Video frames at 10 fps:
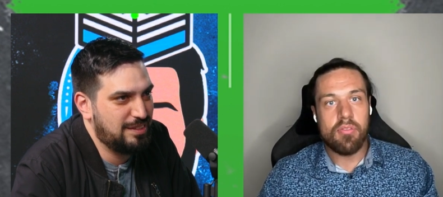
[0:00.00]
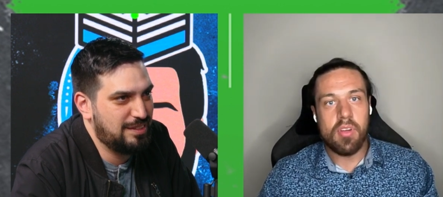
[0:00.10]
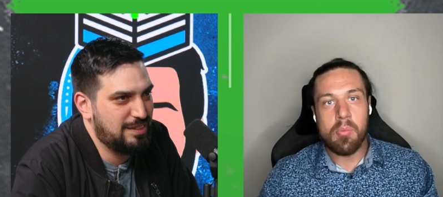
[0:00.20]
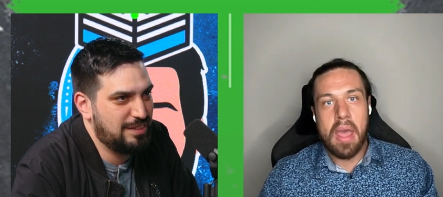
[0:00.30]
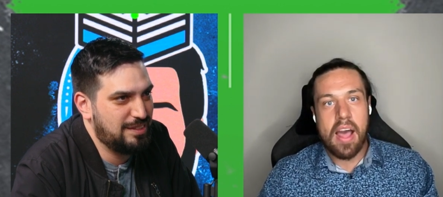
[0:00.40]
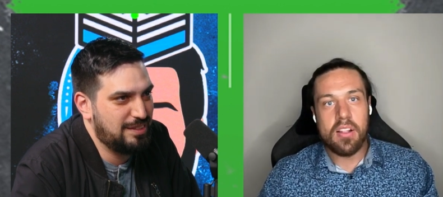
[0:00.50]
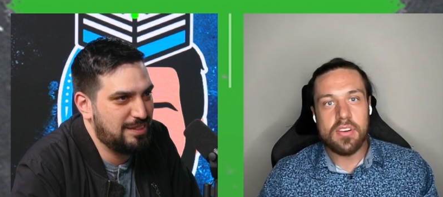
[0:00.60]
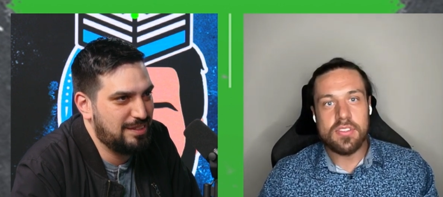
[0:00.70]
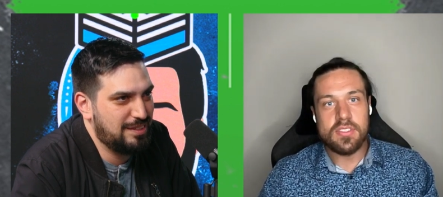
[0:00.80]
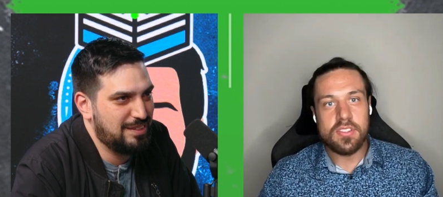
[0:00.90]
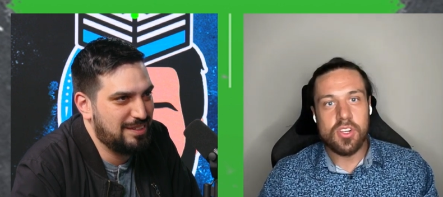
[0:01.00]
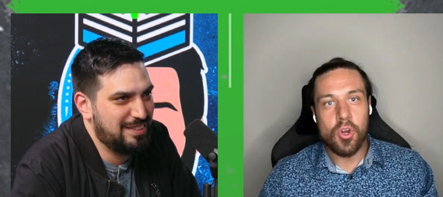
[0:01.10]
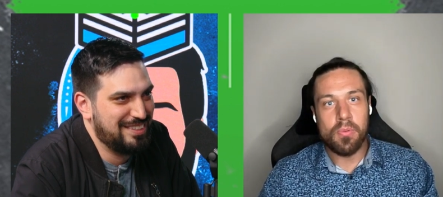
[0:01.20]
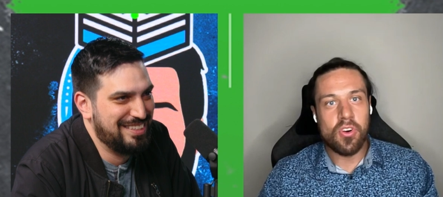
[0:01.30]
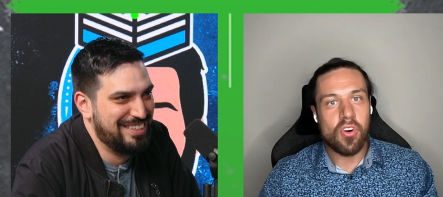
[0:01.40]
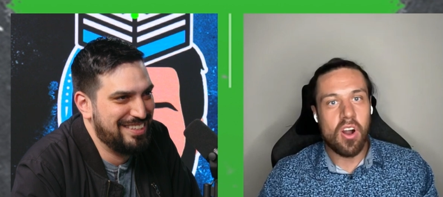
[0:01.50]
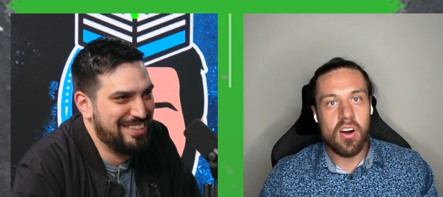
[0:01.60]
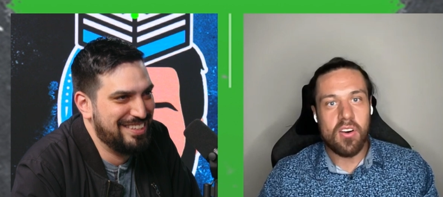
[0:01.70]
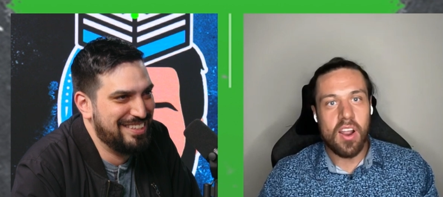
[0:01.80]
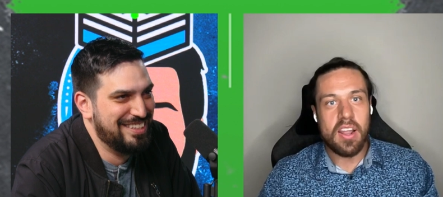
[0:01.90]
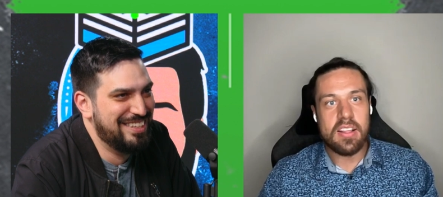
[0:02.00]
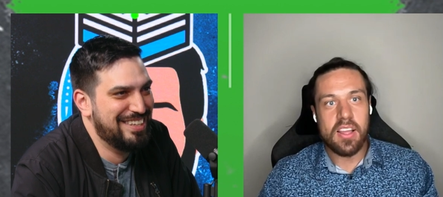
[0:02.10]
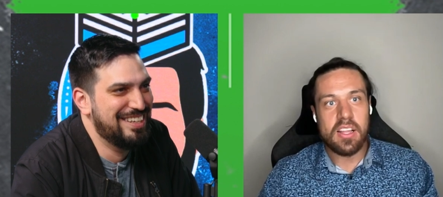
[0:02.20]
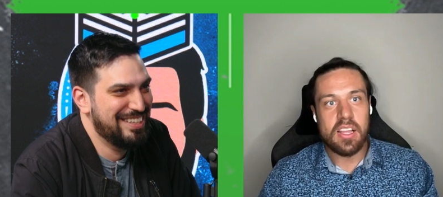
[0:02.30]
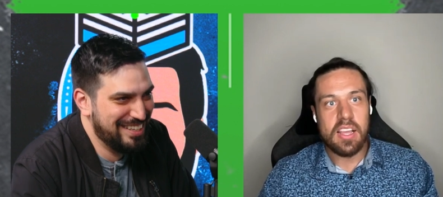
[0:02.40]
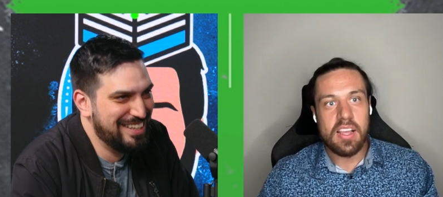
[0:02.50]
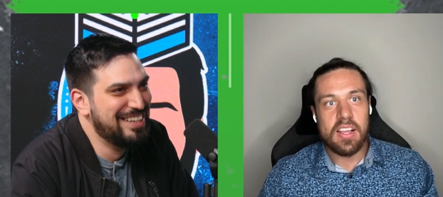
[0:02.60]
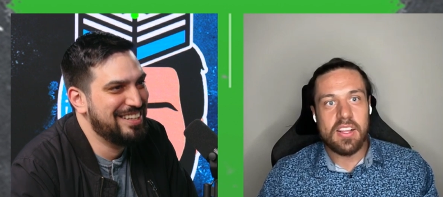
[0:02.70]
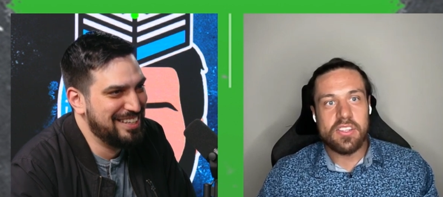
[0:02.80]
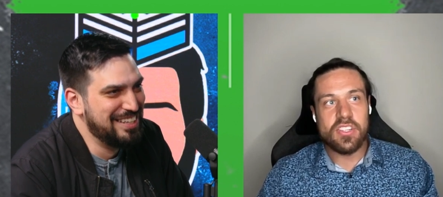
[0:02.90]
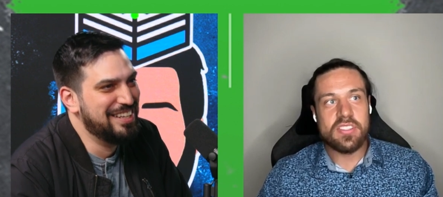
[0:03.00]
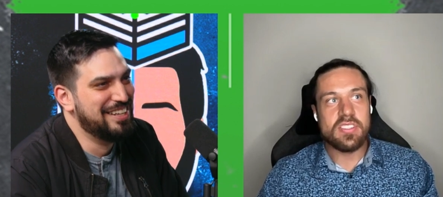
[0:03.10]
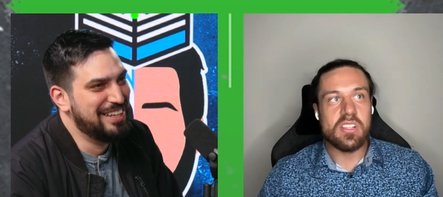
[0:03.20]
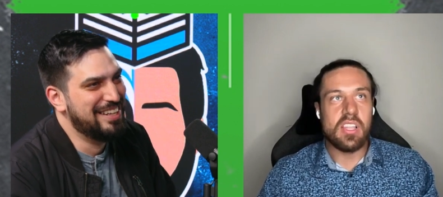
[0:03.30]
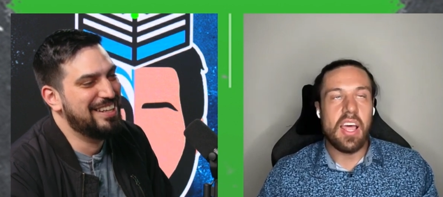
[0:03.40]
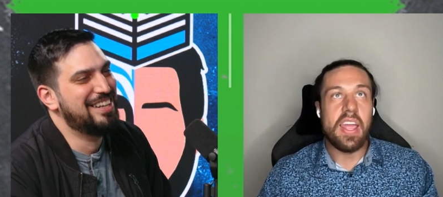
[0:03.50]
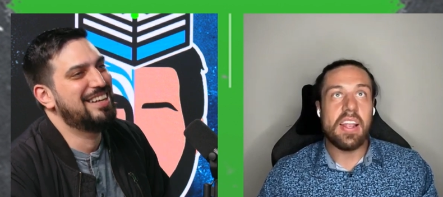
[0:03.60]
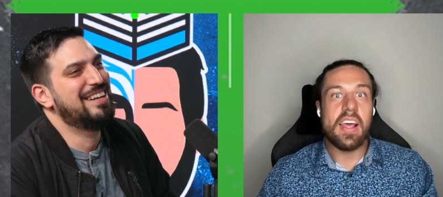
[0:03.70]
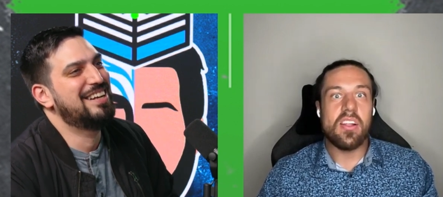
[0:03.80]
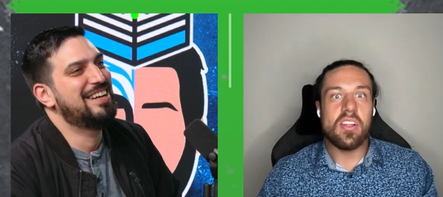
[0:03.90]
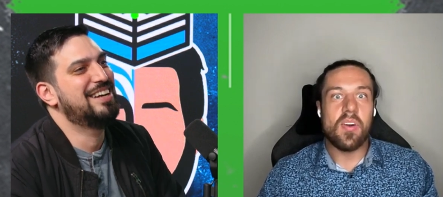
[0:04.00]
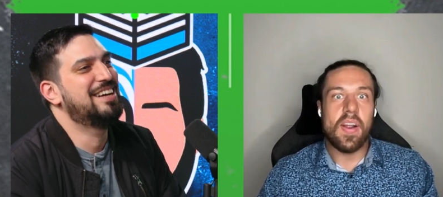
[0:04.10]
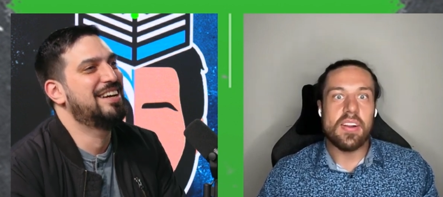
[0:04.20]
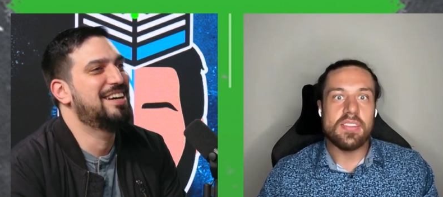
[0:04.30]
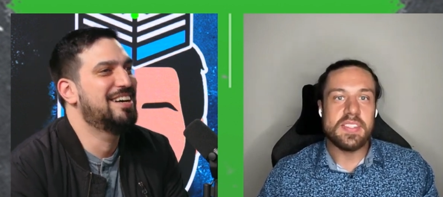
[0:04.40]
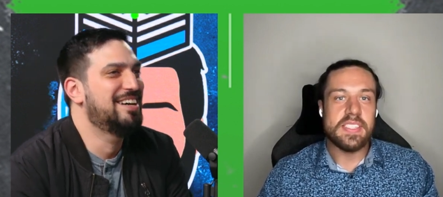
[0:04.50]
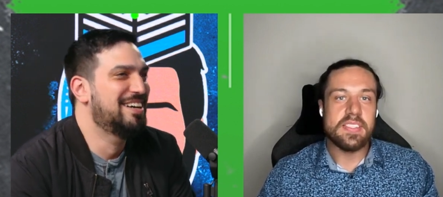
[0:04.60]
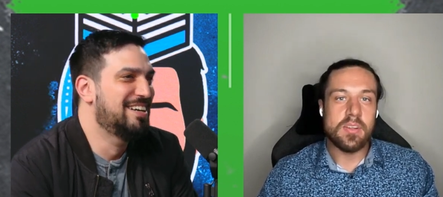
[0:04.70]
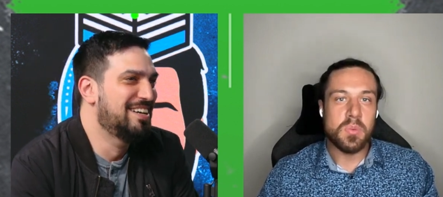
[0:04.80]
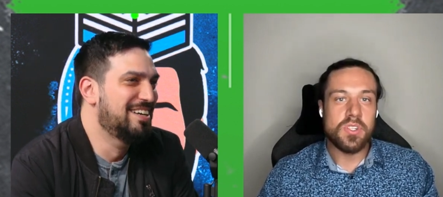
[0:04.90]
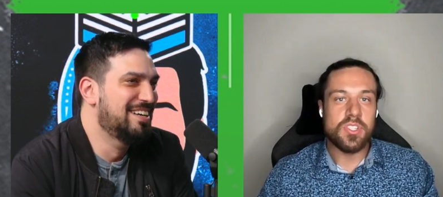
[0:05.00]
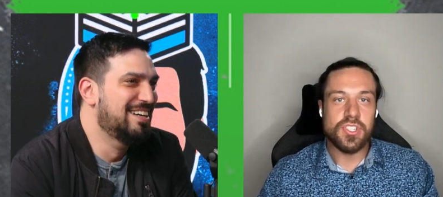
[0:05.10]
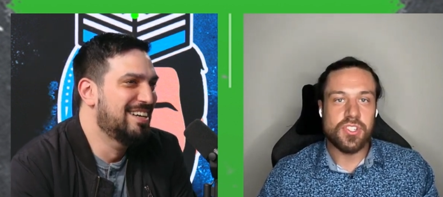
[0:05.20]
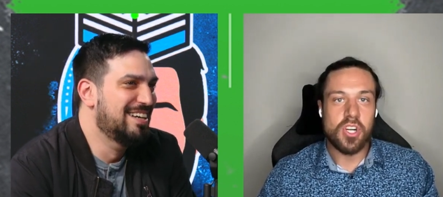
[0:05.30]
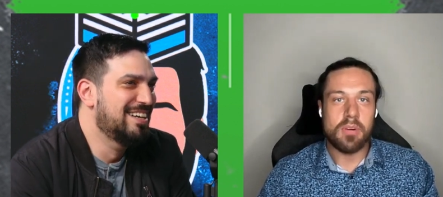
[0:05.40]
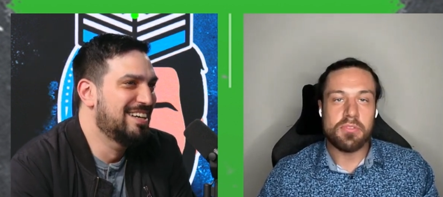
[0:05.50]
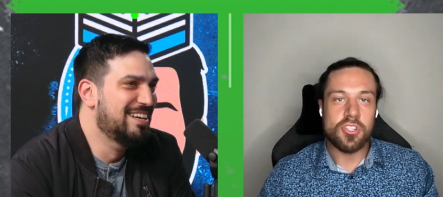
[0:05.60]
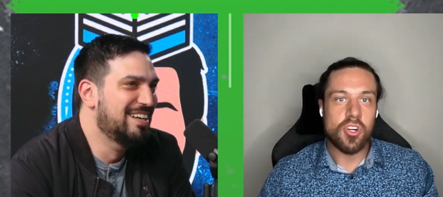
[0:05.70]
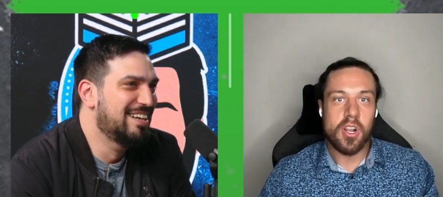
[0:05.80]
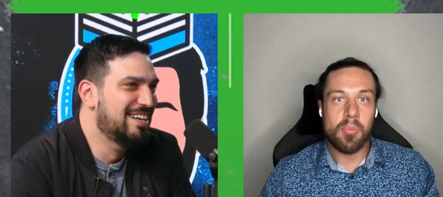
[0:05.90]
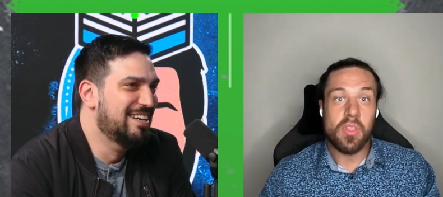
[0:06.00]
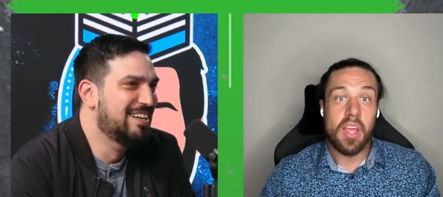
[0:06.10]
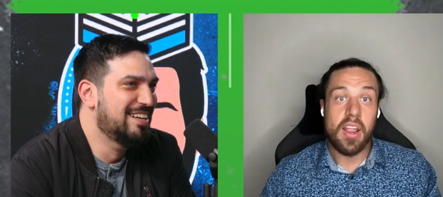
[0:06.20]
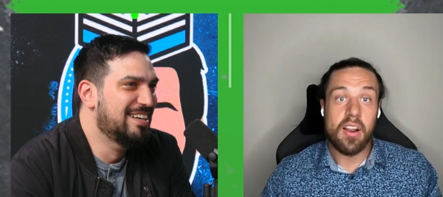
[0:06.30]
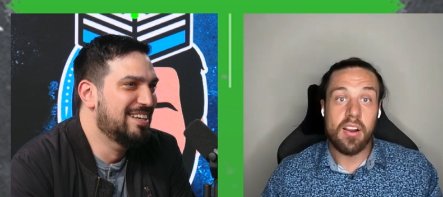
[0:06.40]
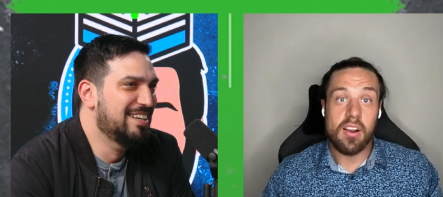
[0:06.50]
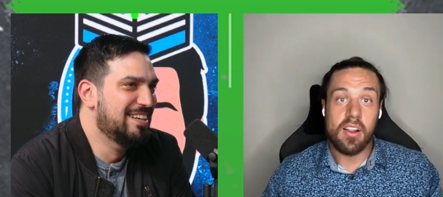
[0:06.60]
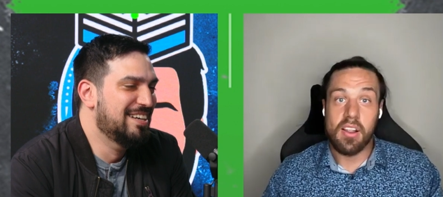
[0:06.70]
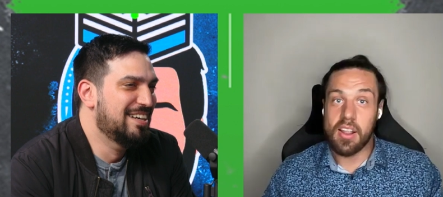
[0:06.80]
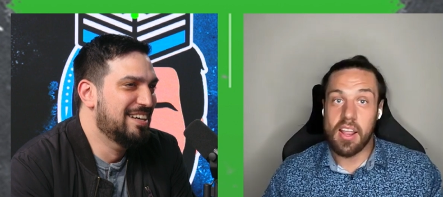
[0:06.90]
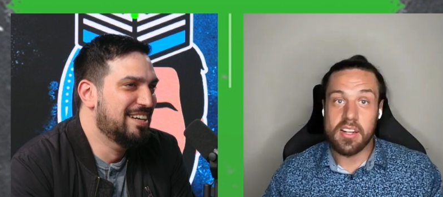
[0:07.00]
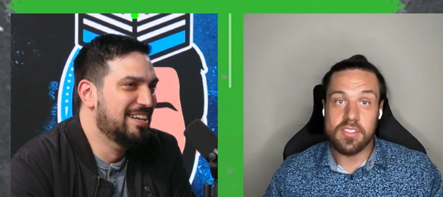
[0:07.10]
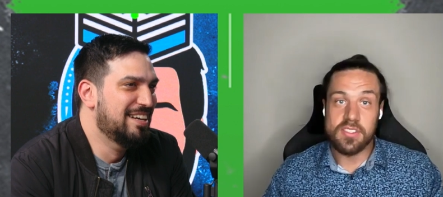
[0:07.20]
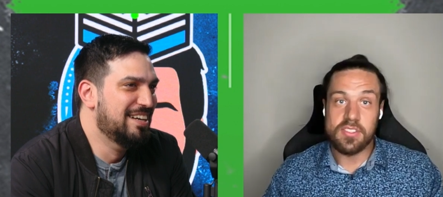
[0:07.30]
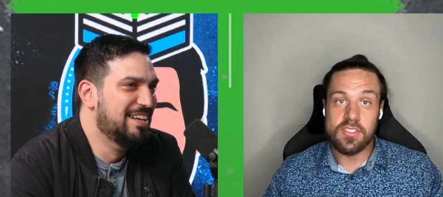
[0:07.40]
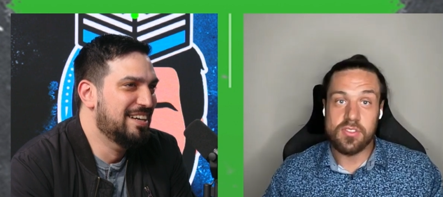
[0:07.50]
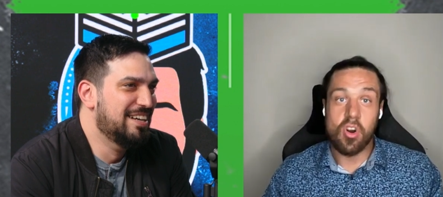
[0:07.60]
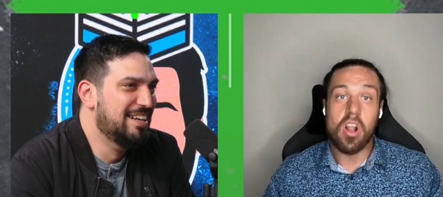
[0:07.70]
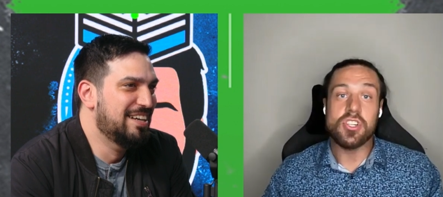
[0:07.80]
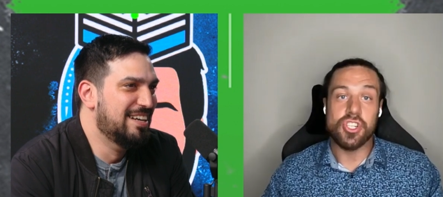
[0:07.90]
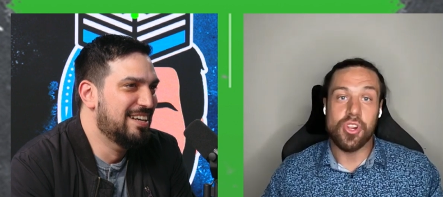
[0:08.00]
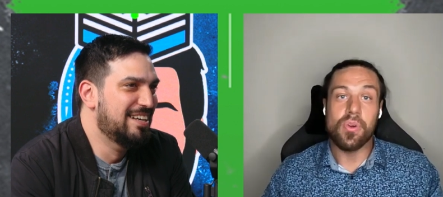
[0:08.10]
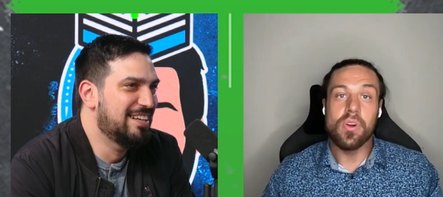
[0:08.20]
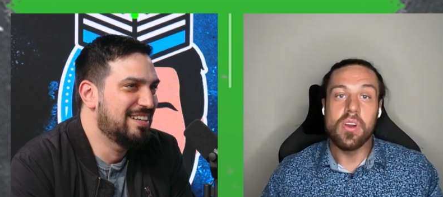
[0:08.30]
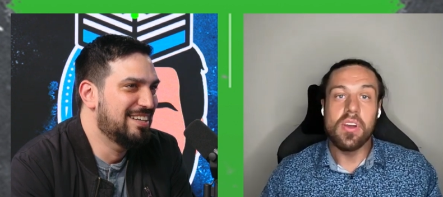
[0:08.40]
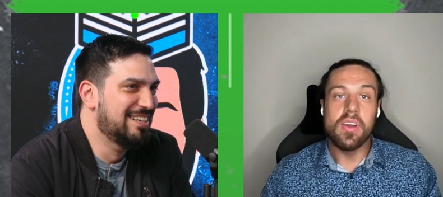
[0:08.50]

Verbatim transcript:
Speaker 1: Finn Balor's coup de grace, right? Like just laying down on the ground and seeing someone just jump straight up in the air and just crush you.